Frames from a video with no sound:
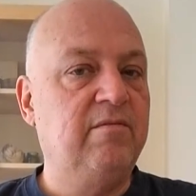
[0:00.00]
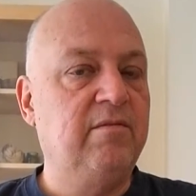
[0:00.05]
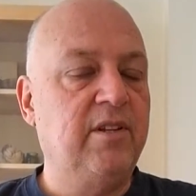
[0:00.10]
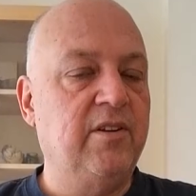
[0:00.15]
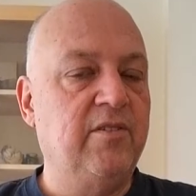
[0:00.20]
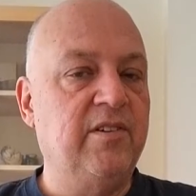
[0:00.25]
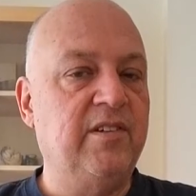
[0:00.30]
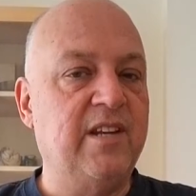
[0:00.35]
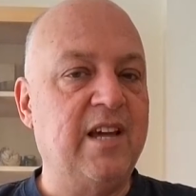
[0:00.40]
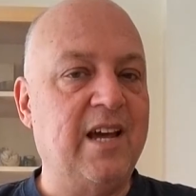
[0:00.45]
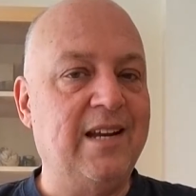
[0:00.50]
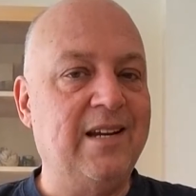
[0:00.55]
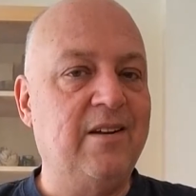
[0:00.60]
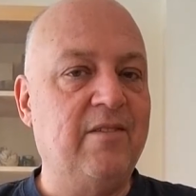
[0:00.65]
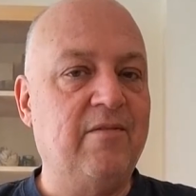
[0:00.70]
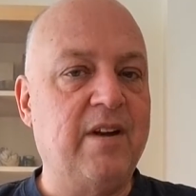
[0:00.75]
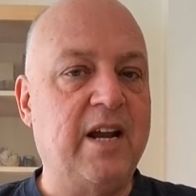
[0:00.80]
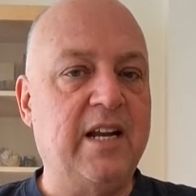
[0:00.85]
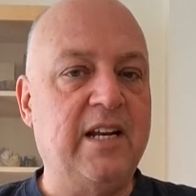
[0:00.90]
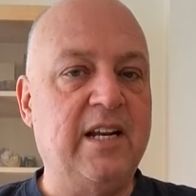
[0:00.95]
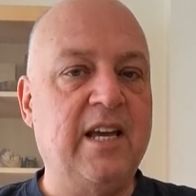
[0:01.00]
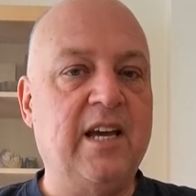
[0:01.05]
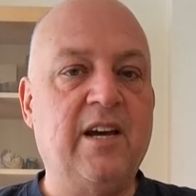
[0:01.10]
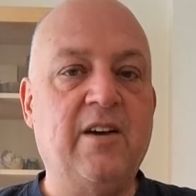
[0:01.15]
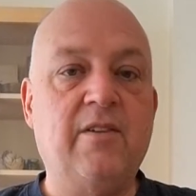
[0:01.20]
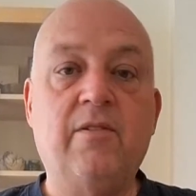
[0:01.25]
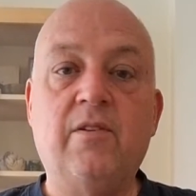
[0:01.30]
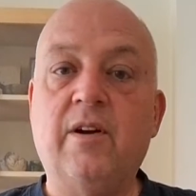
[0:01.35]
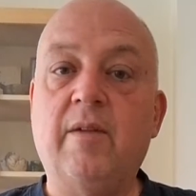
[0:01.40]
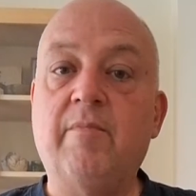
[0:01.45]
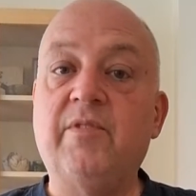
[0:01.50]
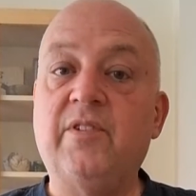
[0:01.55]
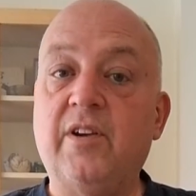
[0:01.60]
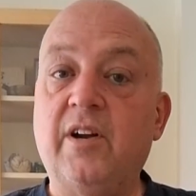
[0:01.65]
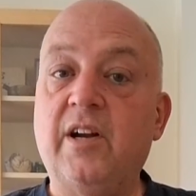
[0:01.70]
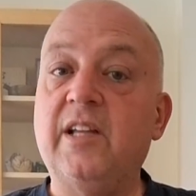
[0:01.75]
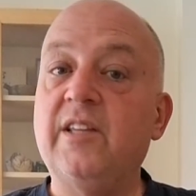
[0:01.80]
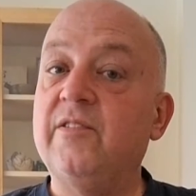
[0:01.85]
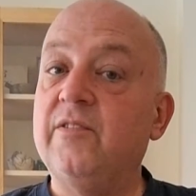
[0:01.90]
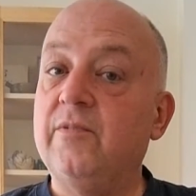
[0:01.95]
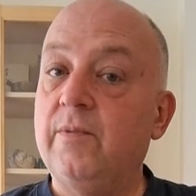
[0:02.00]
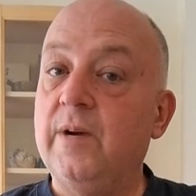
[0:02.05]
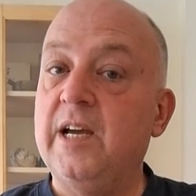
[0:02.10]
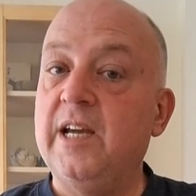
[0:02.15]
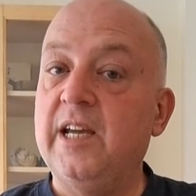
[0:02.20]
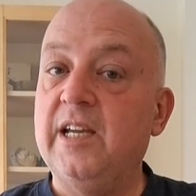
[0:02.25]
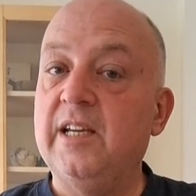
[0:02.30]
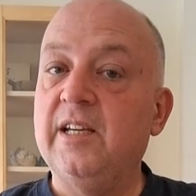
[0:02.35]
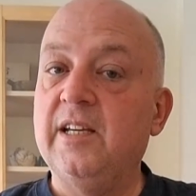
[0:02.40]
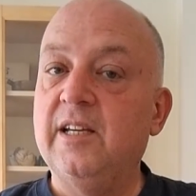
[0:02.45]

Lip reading: he's not here right now, or I'm sorry he's away.